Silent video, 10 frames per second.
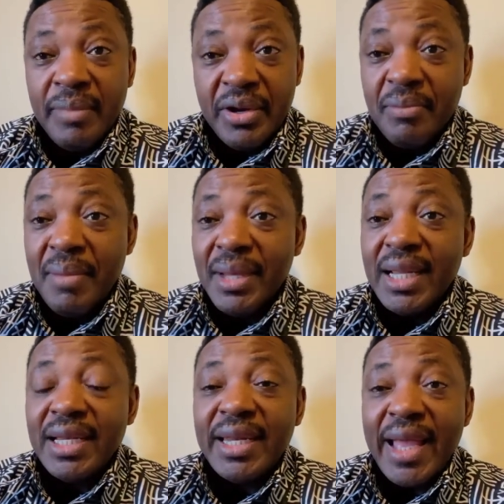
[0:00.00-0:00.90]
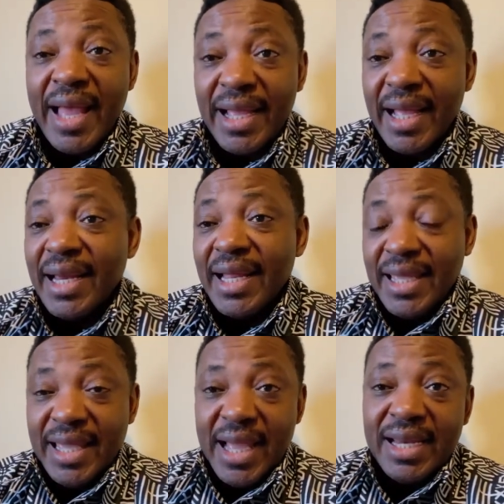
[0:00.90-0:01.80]
But remember that the anger
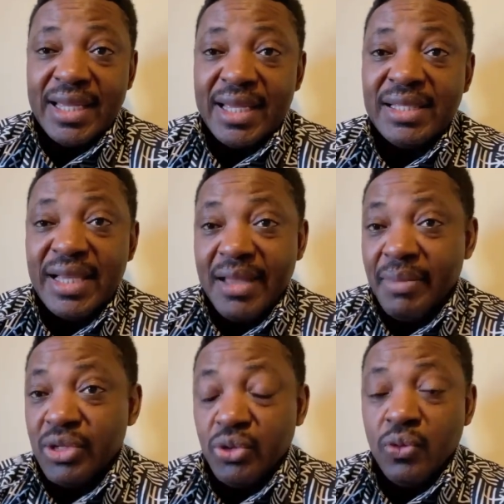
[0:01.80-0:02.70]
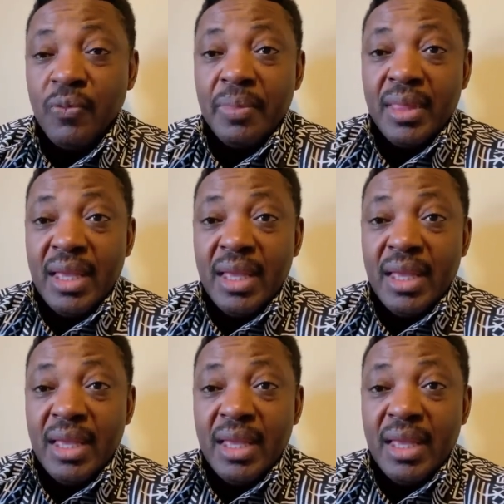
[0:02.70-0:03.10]
that he had against Ayabacho